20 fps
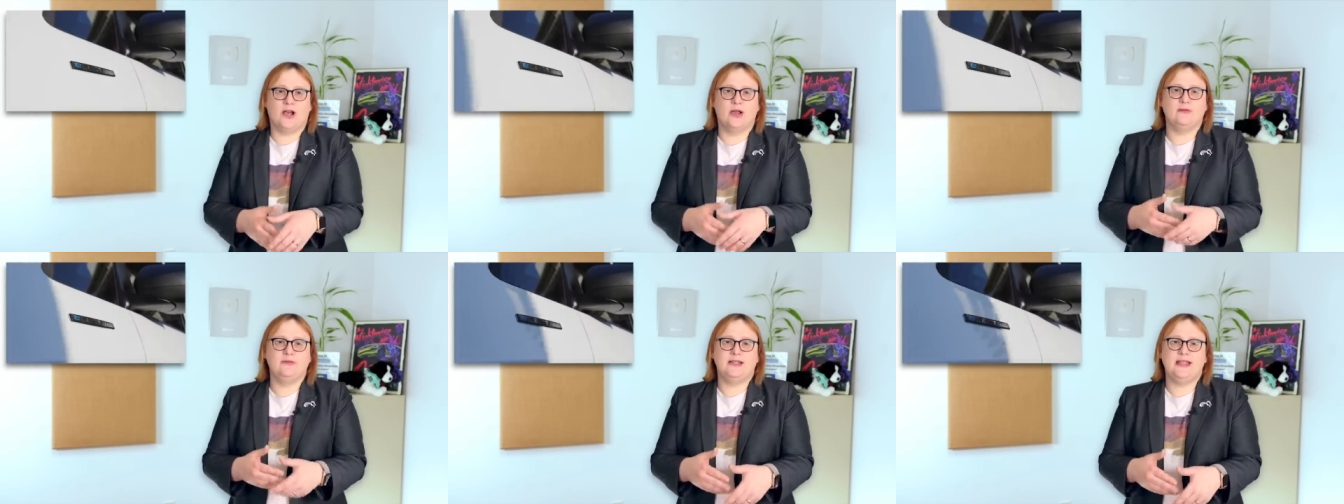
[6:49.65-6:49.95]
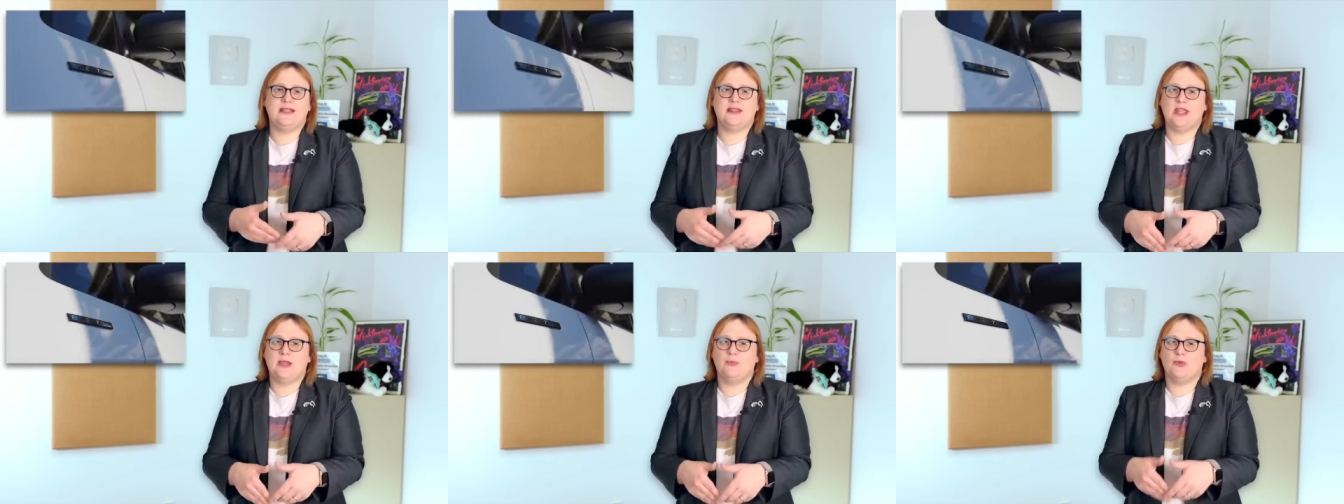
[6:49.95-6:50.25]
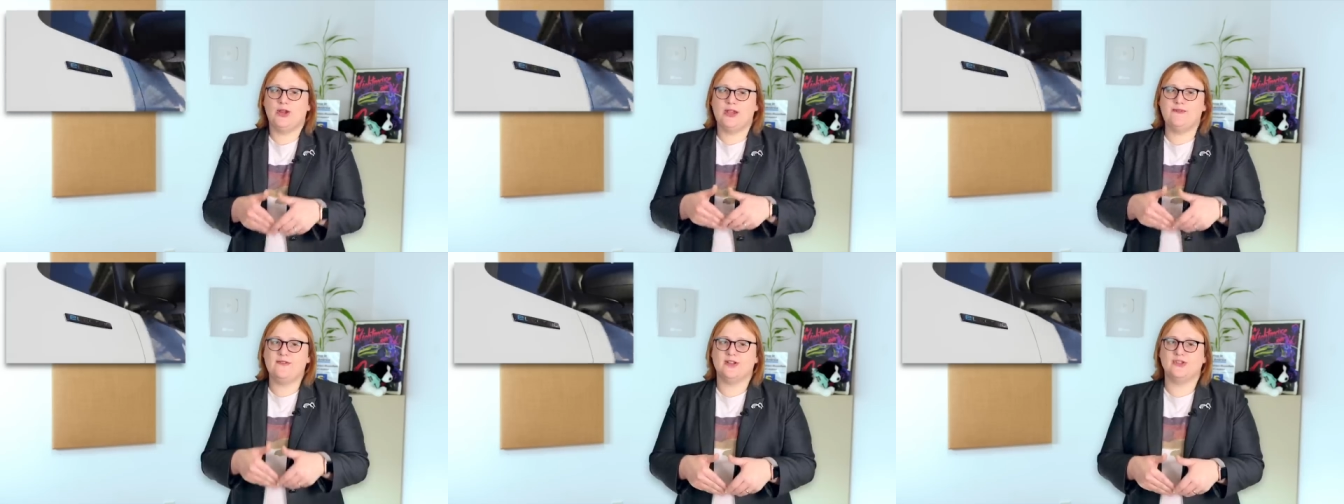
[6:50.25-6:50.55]
only the
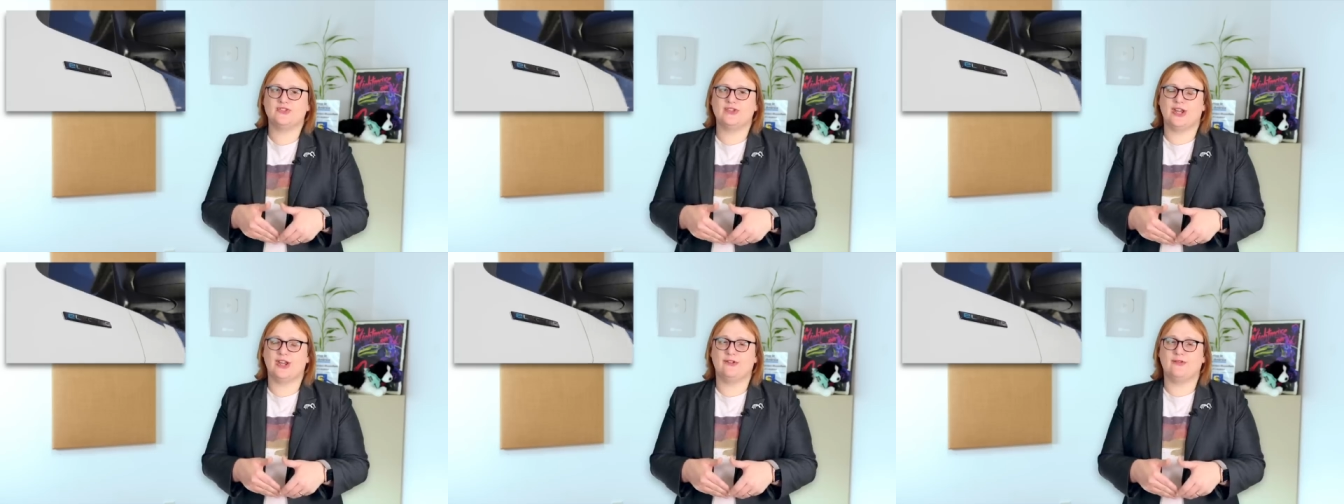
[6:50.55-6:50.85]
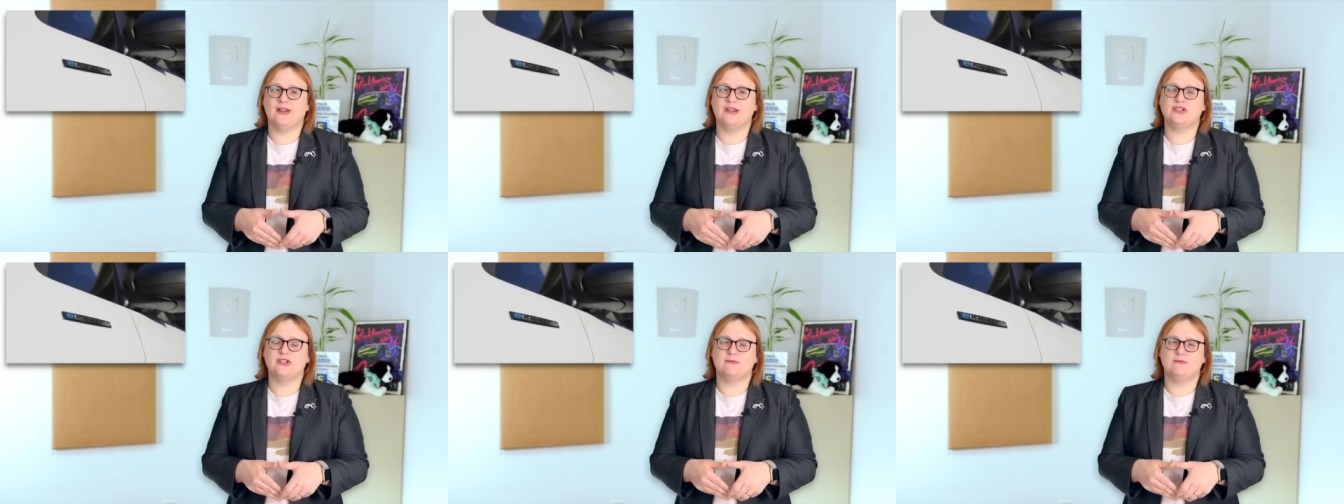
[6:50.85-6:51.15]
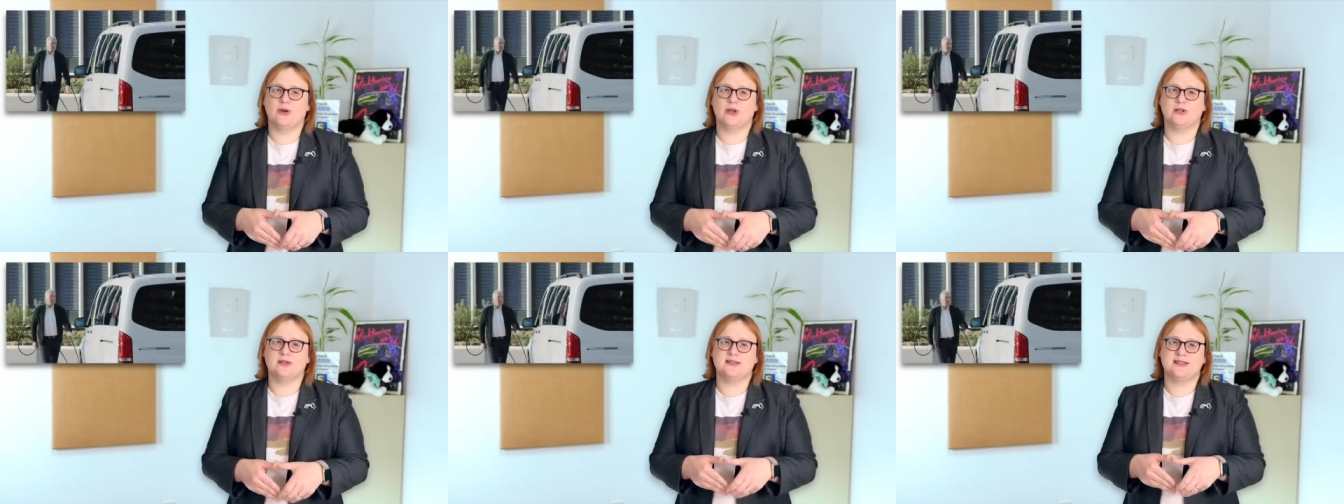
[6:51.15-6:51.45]
previous generation
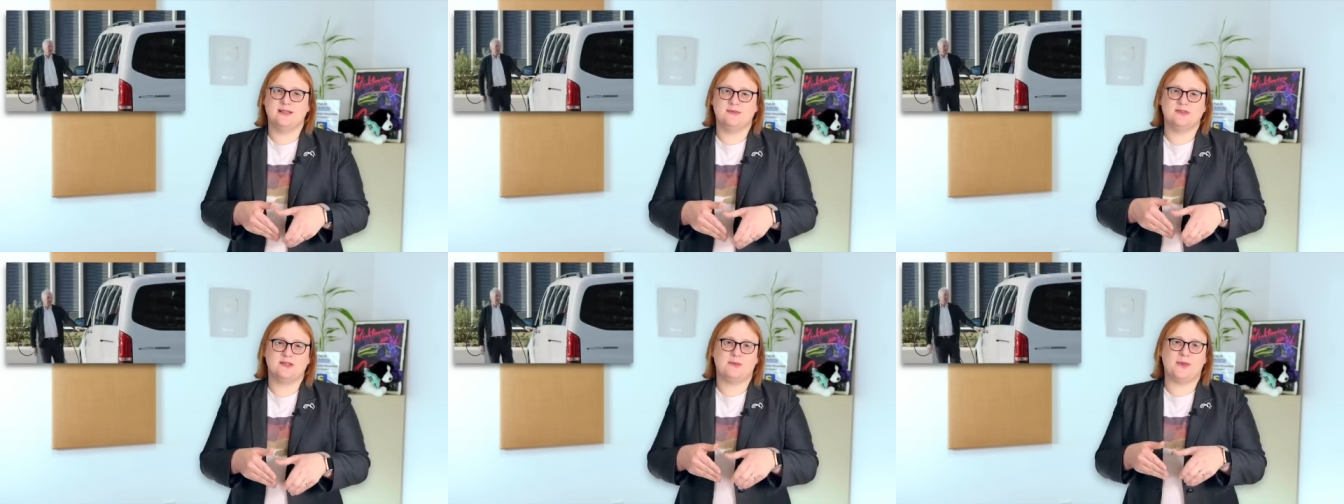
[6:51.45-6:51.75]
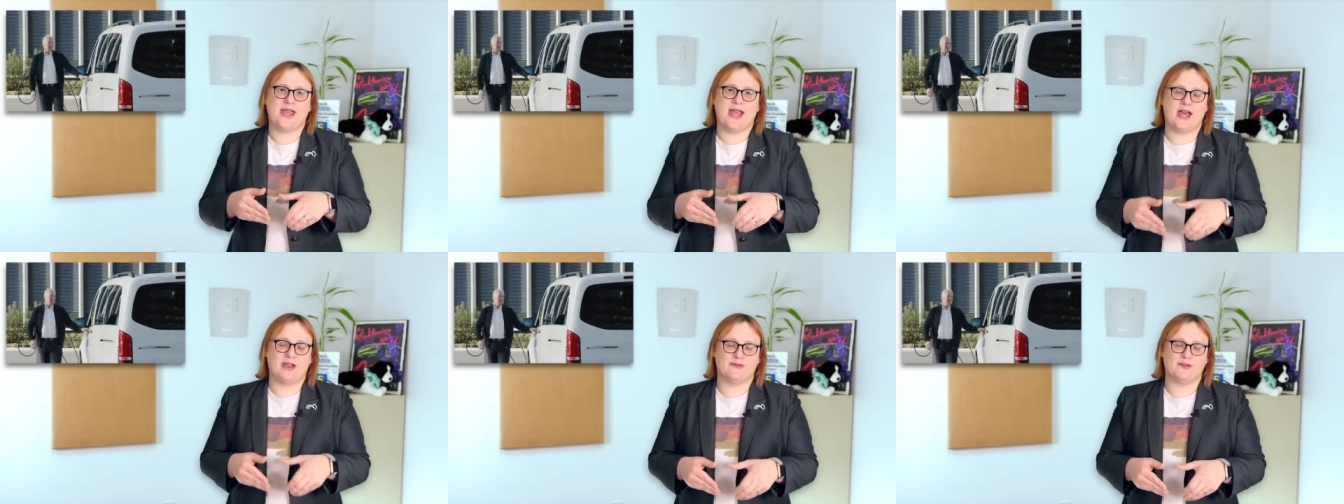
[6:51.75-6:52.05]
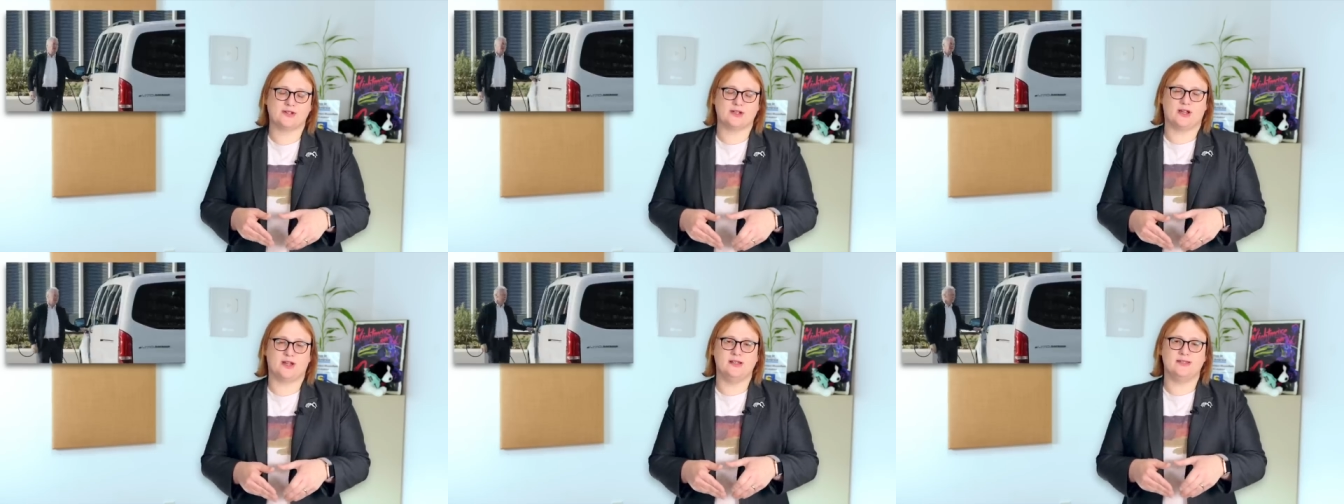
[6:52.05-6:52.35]
model seems to be
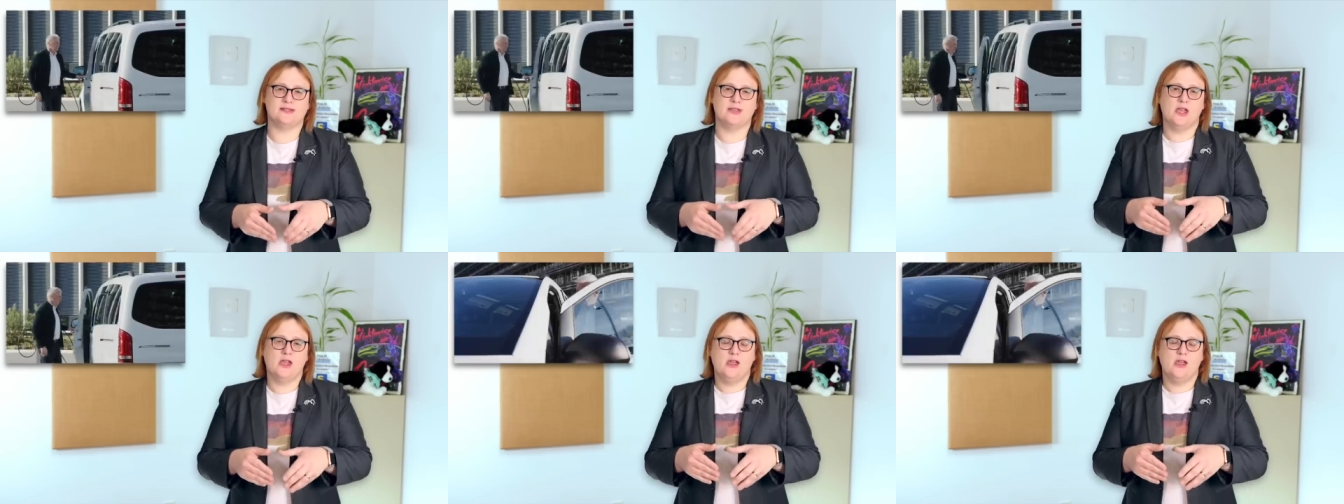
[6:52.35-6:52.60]
advertised